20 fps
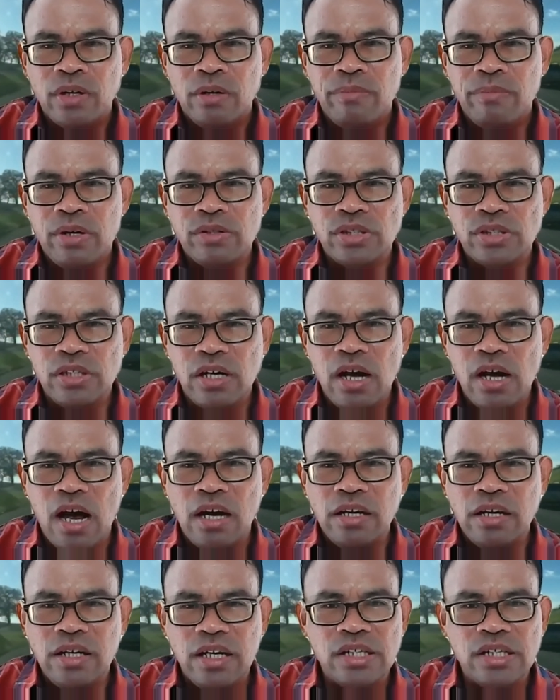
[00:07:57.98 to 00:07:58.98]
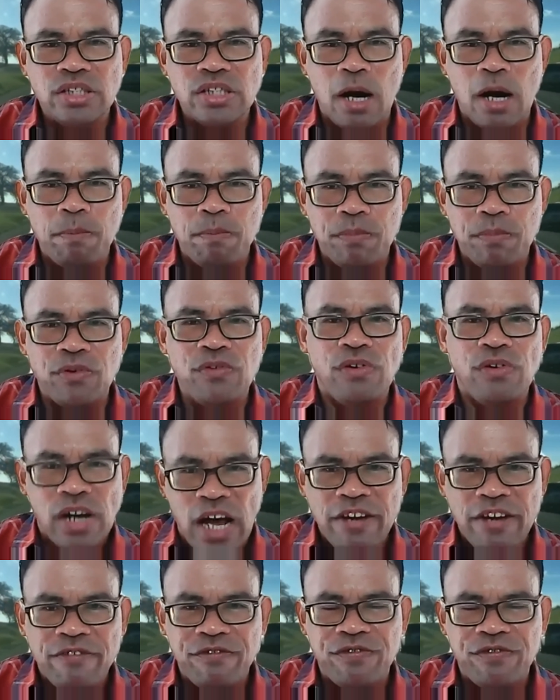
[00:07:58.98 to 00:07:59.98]
Because God is a
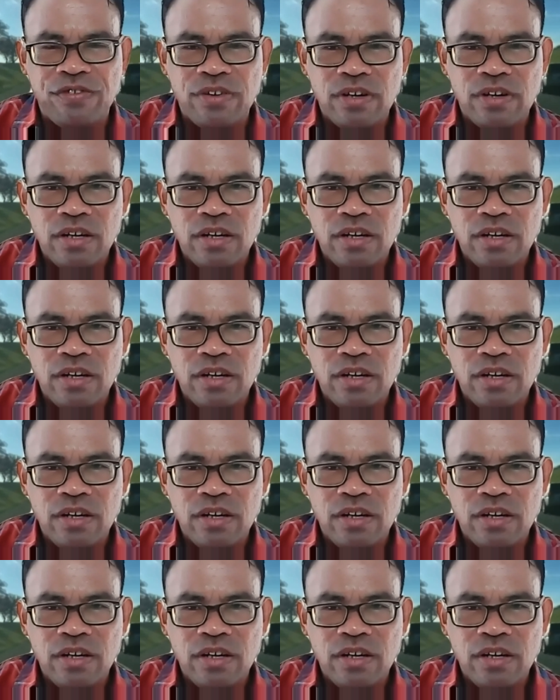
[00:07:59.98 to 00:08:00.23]
pro-life.